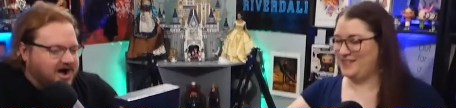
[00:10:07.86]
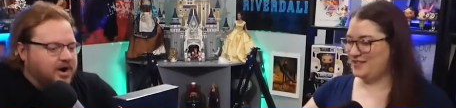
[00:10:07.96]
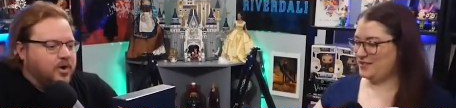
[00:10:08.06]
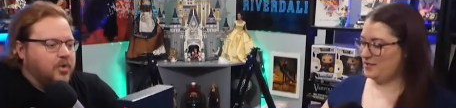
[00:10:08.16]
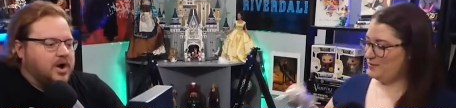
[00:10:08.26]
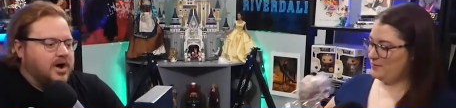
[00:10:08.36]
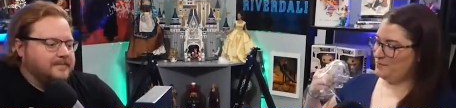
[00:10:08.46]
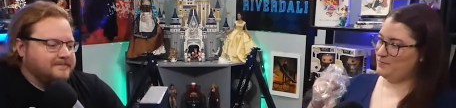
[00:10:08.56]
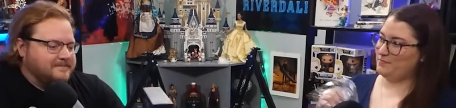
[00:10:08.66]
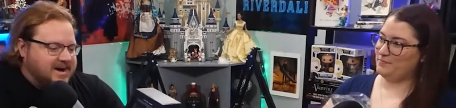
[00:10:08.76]
Speaker 1: Oh
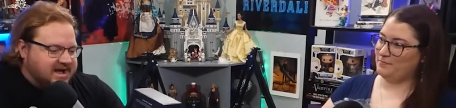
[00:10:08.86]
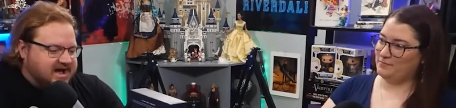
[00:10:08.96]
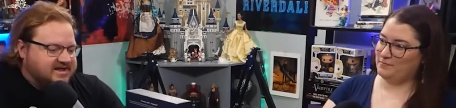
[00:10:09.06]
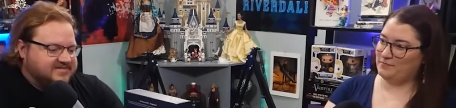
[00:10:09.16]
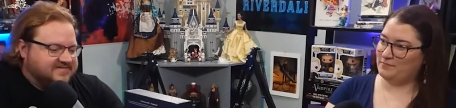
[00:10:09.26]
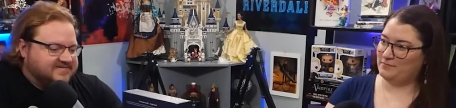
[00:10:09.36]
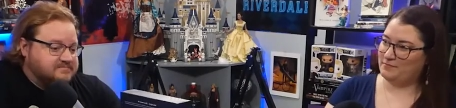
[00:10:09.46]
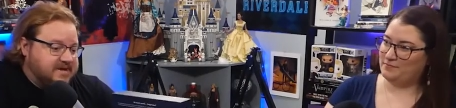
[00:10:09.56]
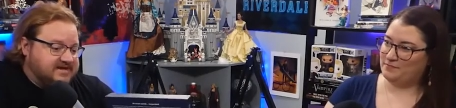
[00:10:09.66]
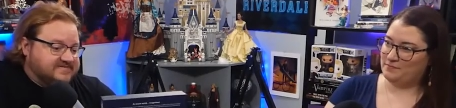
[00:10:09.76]
my god, this
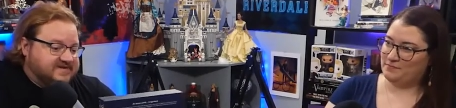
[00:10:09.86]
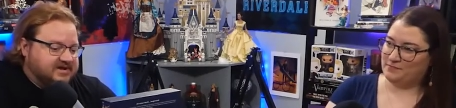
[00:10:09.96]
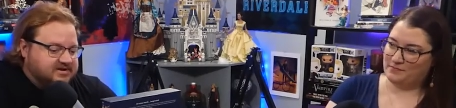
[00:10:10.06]
is amazing.